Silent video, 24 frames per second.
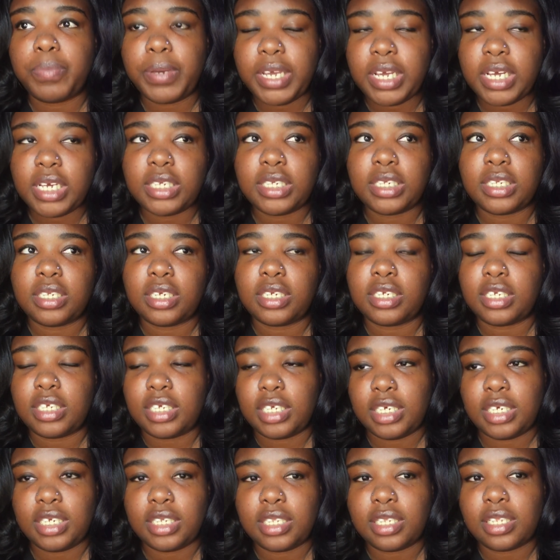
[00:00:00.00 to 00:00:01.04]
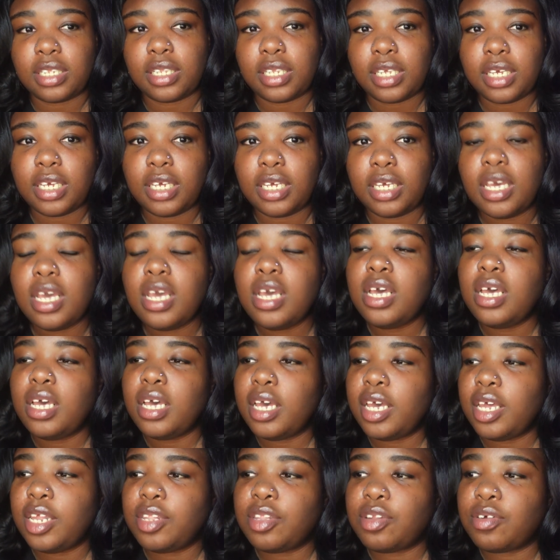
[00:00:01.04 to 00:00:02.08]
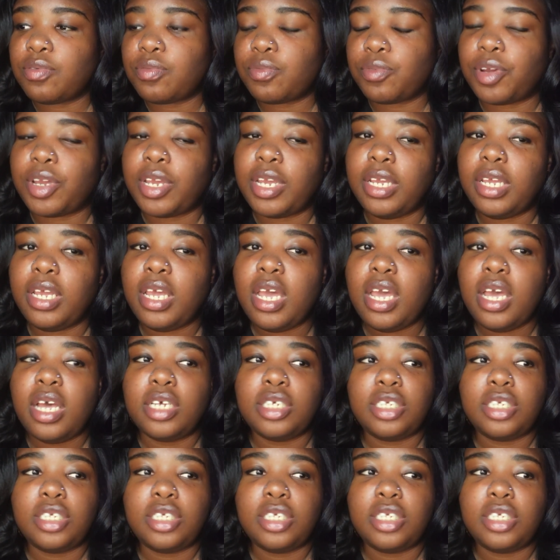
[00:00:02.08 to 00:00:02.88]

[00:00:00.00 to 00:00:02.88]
pace than Keith Lee in the ring.